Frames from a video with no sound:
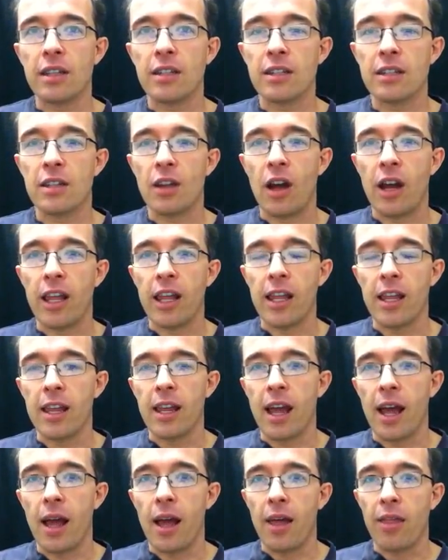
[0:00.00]

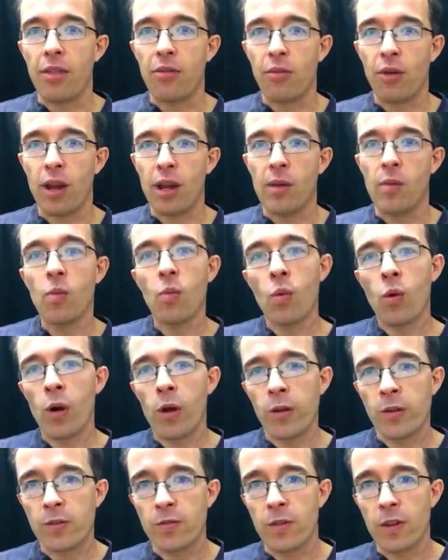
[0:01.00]
study 3
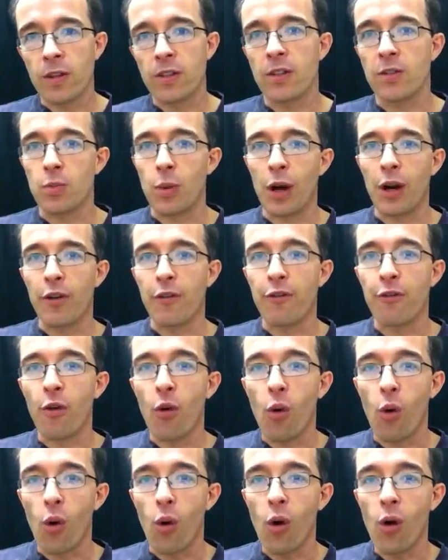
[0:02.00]
verses 1 to
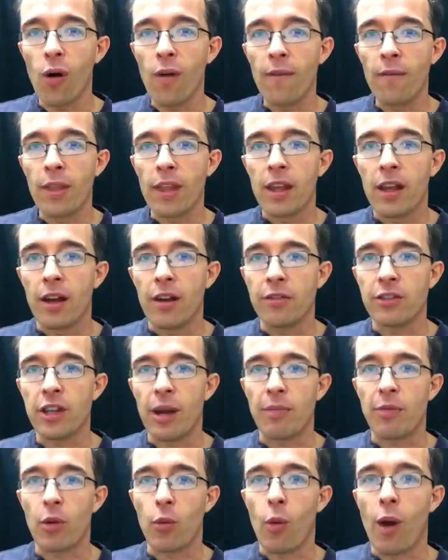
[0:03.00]
4 of
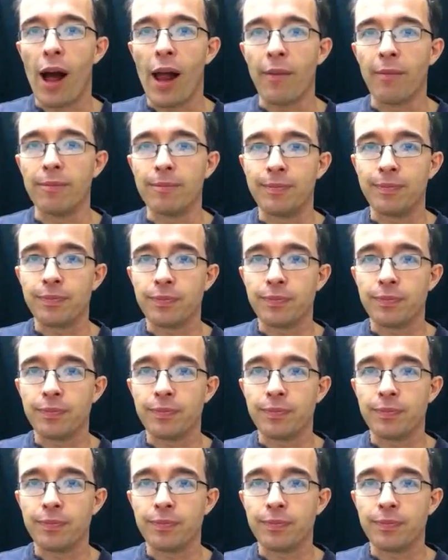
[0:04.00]
chapter 1,